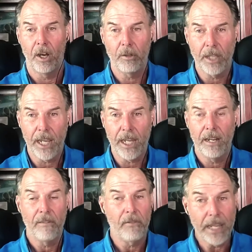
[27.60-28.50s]
Okay?
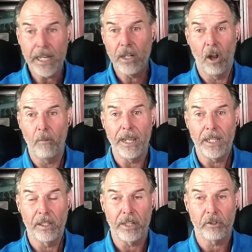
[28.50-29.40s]
They can all
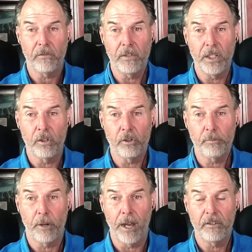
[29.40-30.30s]
make electric vehicles
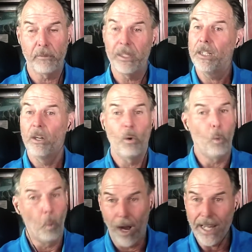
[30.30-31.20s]
profitably.
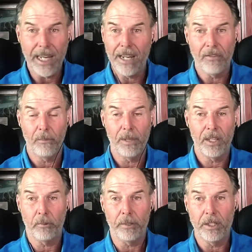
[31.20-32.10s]
Why can't the
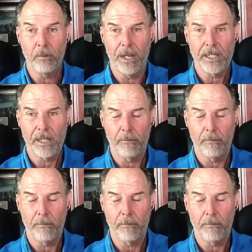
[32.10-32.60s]
big three US